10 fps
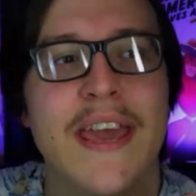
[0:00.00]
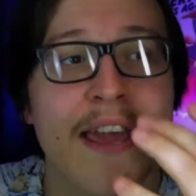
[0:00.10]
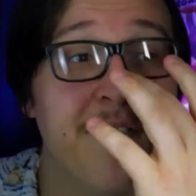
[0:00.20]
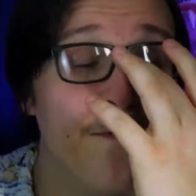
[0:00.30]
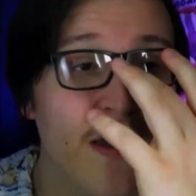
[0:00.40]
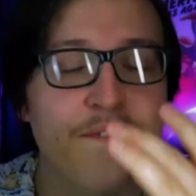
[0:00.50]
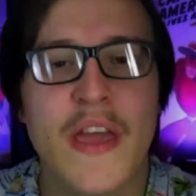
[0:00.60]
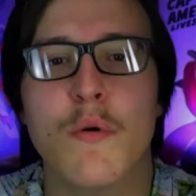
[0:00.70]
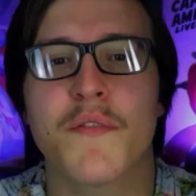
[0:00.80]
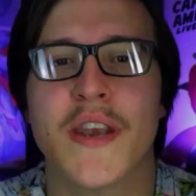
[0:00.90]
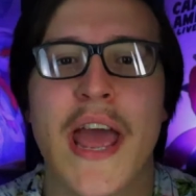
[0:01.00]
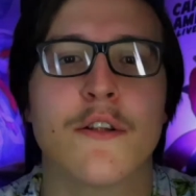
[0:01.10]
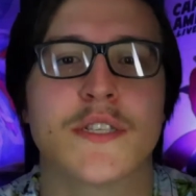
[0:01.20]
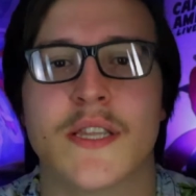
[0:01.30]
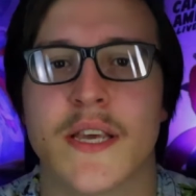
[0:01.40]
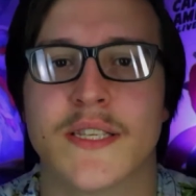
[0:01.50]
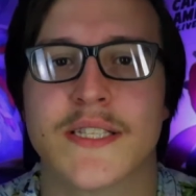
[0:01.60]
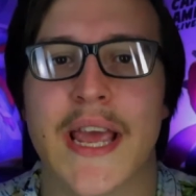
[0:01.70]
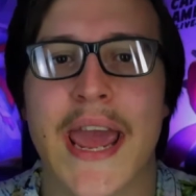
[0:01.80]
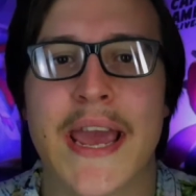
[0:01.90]
if they would have announced
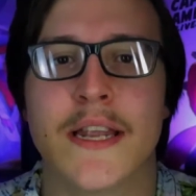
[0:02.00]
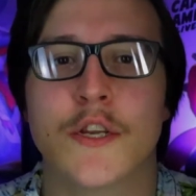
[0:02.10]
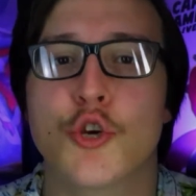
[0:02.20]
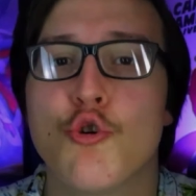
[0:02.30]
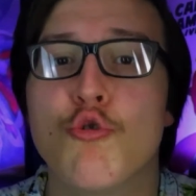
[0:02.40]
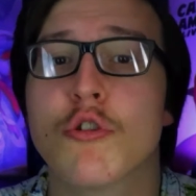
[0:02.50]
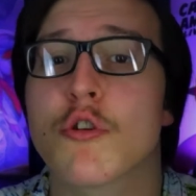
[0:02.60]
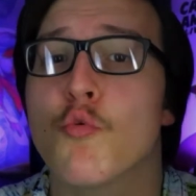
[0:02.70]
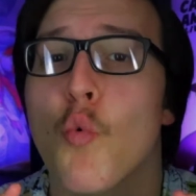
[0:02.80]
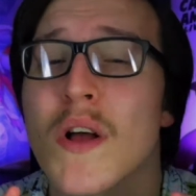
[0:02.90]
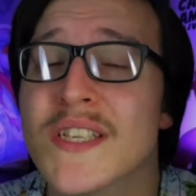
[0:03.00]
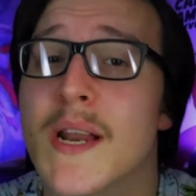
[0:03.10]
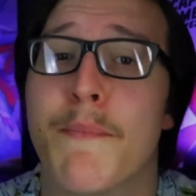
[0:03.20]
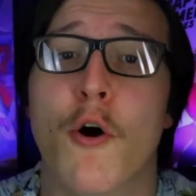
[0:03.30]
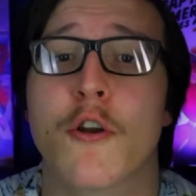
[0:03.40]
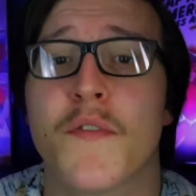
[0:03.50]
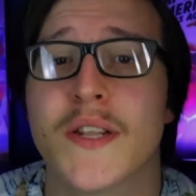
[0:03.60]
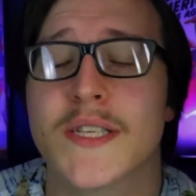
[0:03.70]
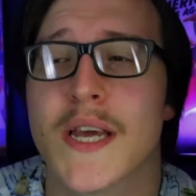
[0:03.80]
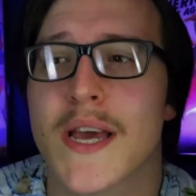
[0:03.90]
this and Coogler wasn't a part of
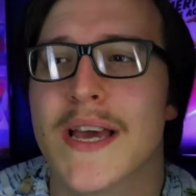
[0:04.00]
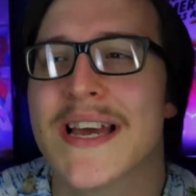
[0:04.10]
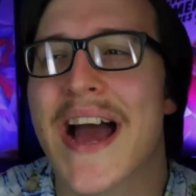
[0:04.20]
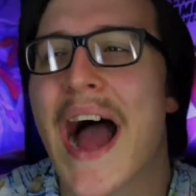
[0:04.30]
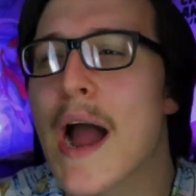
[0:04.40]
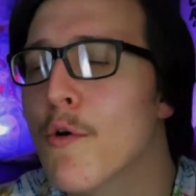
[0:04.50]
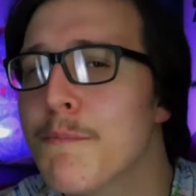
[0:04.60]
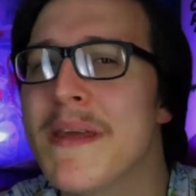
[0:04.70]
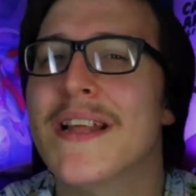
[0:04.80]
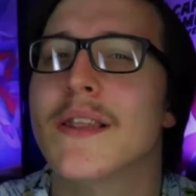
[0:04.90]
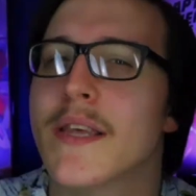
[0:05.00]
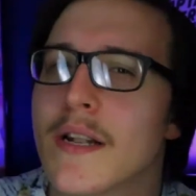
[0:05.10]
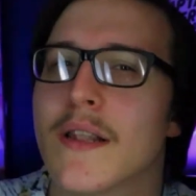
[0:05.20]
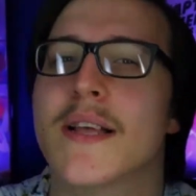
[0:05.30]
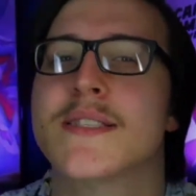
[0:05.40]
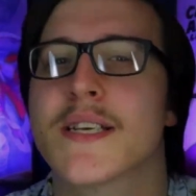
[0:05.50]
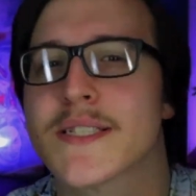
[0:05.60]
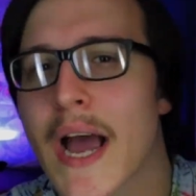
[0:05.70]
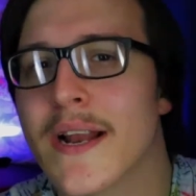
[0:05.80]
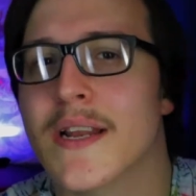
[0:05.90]
it, I would be a little less
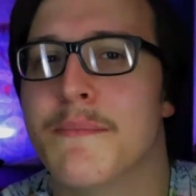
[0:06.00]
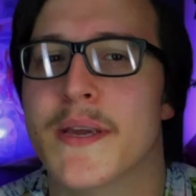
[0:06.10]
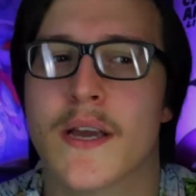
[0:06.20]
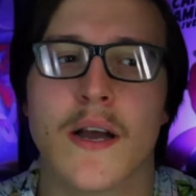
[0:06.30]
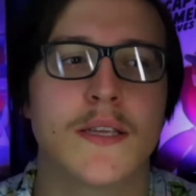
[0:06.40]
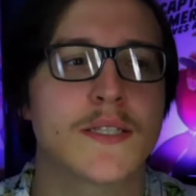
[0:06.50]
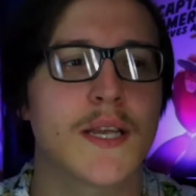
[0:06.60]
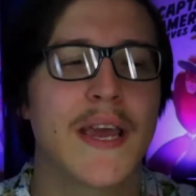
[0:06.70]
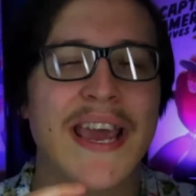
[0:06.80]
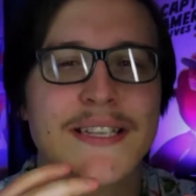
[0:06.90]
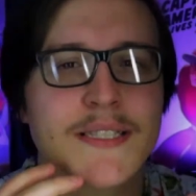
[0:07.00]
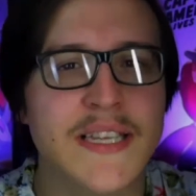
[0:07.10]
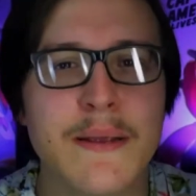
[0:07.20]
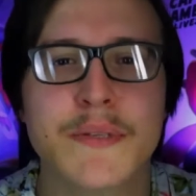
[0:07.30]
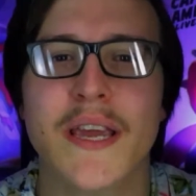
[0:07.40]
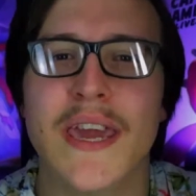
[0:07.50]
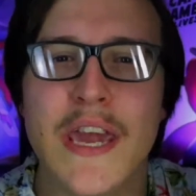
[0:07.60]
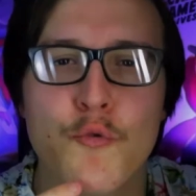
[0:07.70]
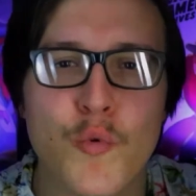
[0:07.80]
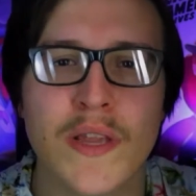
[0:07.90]
excited because it seems like
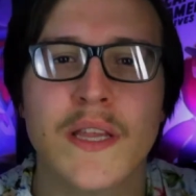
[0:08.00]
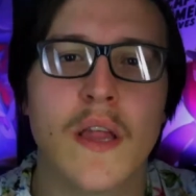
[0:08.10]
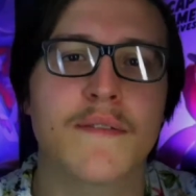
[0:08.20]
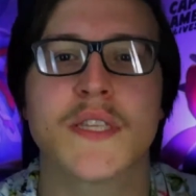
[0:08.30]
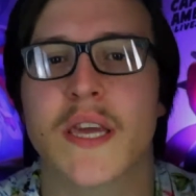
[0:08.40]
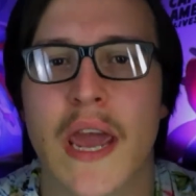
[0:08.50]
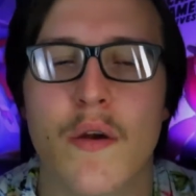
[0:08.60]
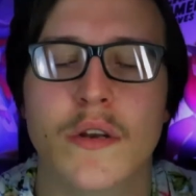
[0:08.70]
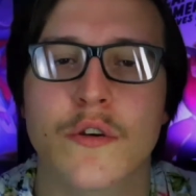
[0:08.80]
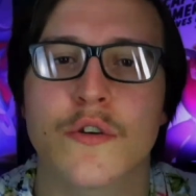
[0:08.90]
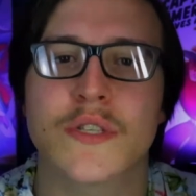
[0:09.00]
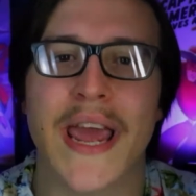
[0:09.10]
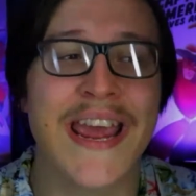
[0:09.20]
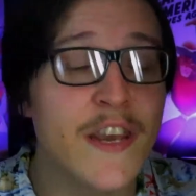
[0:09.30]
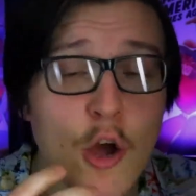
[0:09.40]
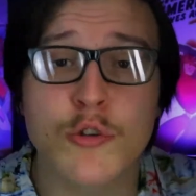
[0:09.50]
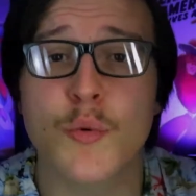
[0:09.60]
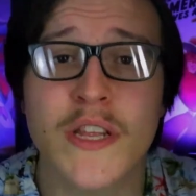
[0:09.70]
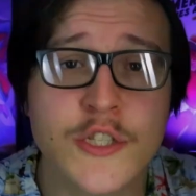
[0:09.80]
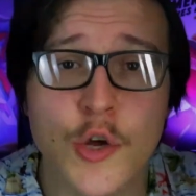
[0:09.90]
he really loves the characters and knows
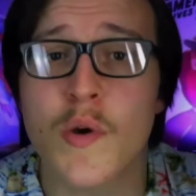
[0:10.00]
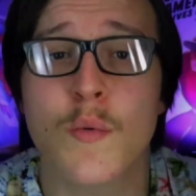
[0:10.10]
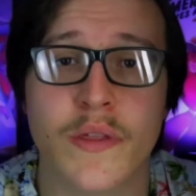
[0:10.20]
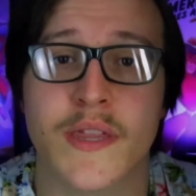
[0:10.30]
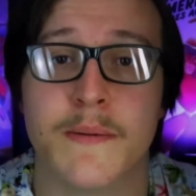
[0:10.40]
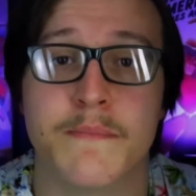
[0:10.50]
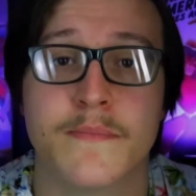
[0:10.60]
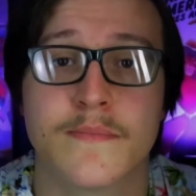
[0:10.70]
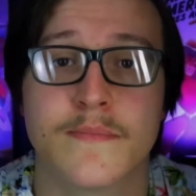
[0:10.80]
what he's doing with them.